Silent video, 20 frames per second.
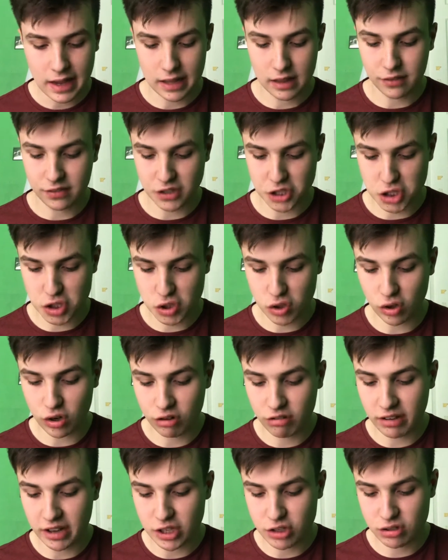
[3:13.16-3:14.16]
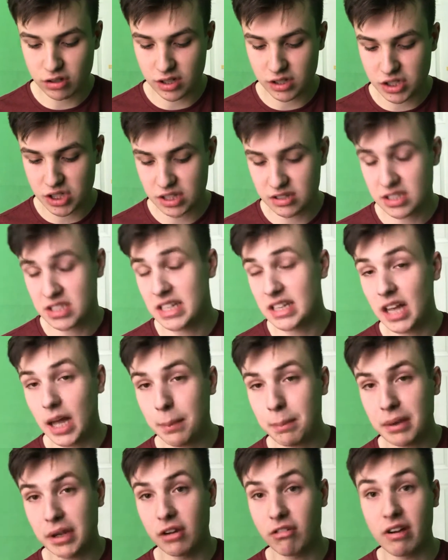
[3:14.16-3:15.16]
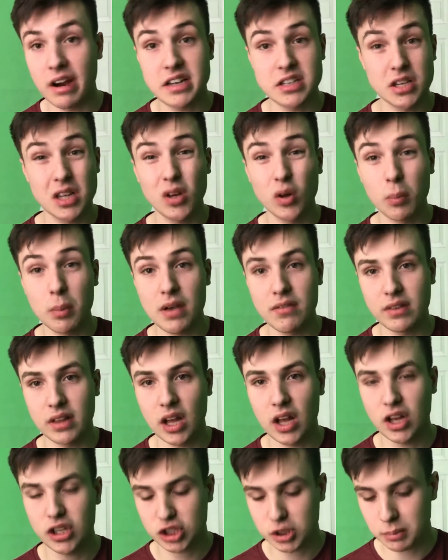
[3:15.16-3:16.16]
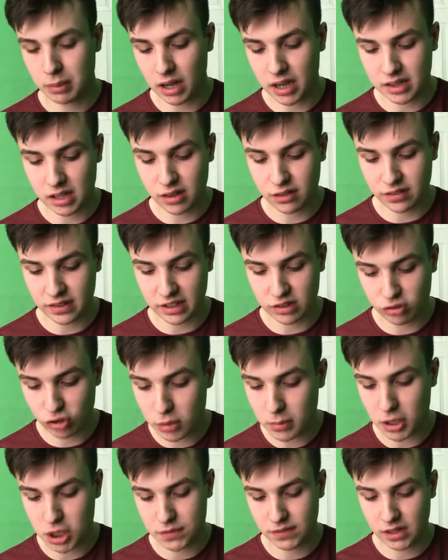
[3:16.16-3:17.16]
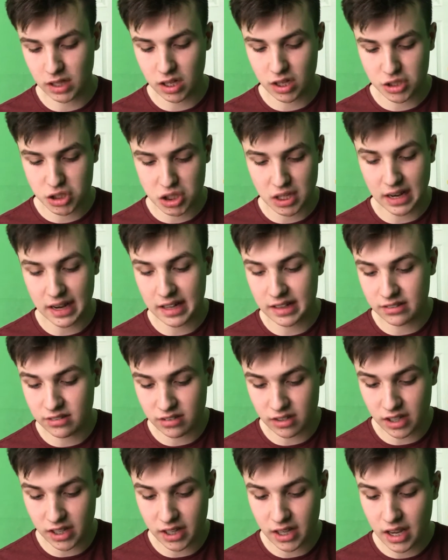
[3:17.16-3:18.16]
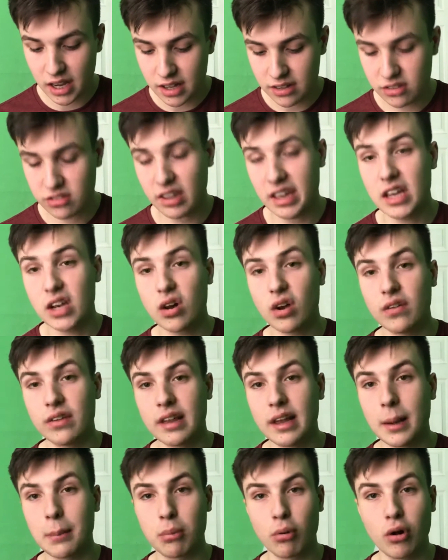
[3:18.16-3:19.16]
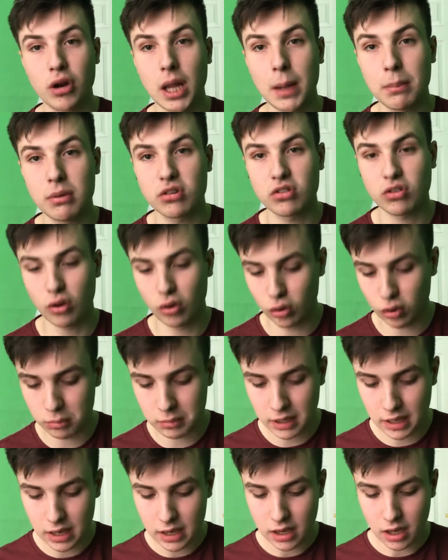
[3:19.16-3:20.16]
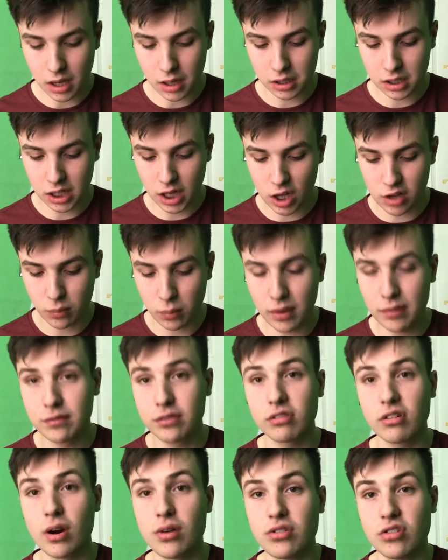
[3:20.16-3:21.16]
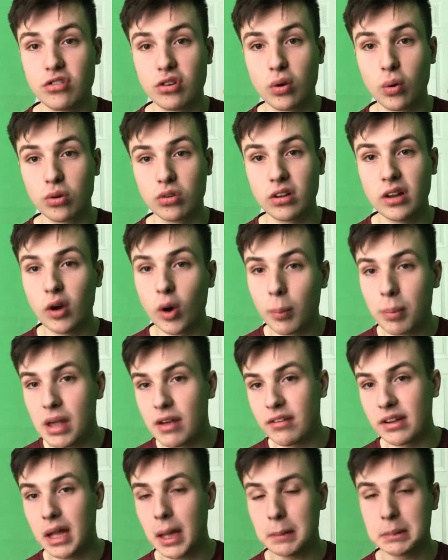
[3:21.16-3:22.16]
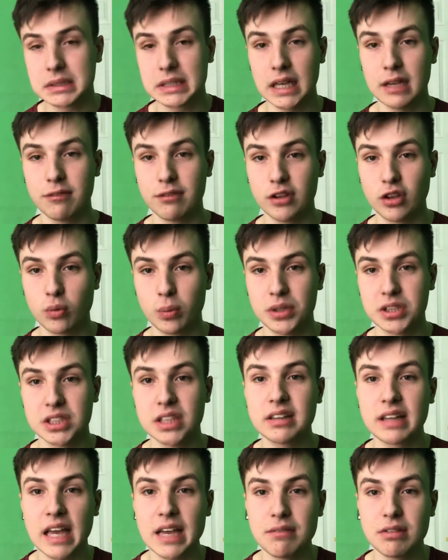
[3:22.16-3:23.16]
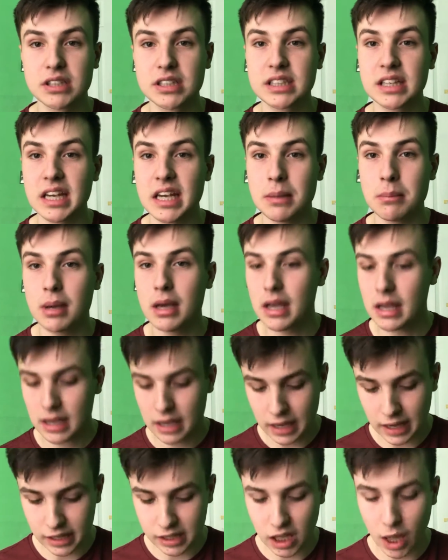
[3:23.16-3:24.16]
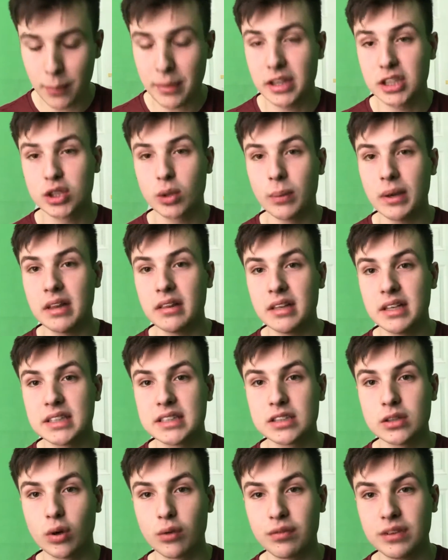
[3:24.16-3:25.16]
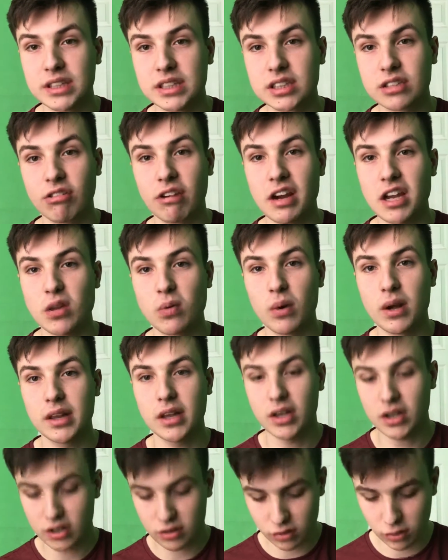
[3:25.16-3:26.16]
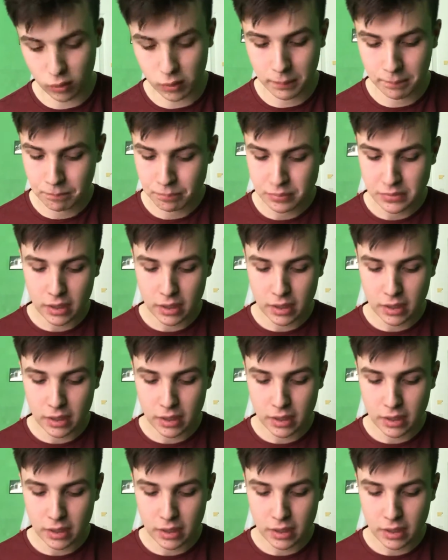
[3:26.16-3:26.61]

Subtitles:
and I think she's got a great chance. As I said, up in grades, a little bit of an ask, but I don't think it's too much of an ask. And to take on that Brewing Up a Storm, I'm going to go one For Rosie to cause a little bit of an upset for the Twiston-Davies team and go in to win this novice grade 1 hurdle.